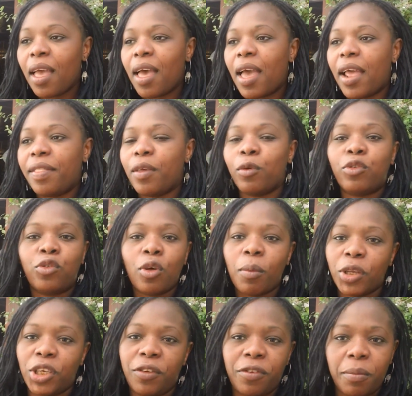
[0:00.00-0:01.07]
and there was so
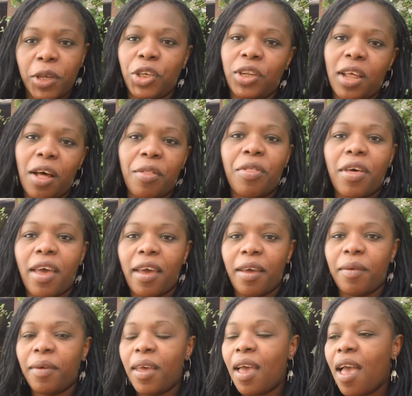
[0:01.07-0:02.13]
much information out
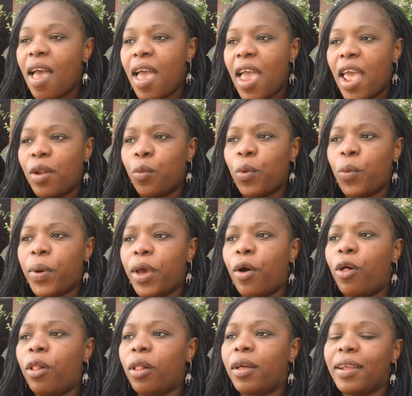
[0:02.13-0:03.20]
there and we were
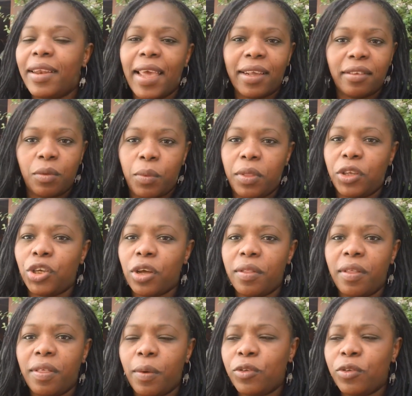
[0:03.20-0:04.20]
all connecting with each other.